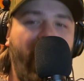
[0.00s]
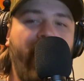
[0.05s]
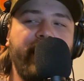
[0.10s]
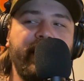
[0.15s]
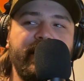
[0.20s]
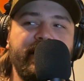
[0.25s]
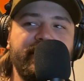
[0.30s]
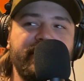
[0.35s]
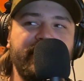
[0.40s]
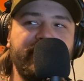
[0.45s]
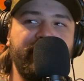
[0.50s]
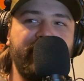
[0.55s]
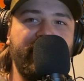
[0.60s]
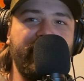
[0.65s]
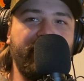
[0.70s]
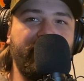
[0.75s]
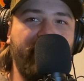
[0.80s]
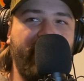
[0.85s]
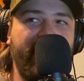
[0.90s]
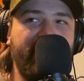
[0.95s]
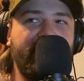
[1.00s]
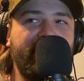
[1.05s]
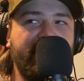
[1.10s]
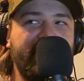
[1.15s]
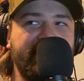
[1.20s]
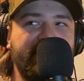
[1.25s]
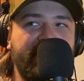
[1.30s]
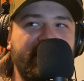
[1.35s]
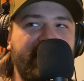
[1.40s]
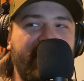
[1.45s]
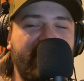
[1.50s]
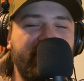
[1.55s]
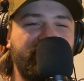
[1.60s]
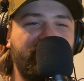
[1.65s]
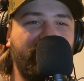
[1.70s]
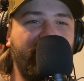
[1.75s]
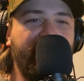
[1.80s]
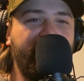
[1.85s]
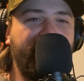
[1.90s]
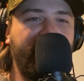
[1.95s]
I need to see video evidence that
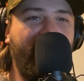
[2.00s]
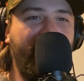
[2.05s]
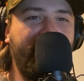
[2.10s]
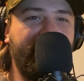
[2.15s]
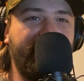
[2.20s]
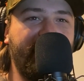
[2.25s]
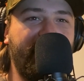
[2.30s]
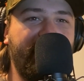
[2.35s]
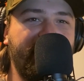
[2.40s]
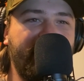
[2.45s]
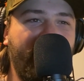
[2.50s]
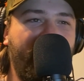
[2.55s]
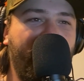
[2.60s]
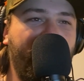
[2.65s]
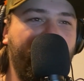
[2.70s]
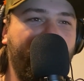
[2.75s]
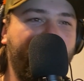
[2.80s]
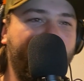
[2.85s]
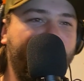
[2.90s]
tree fell in our yard.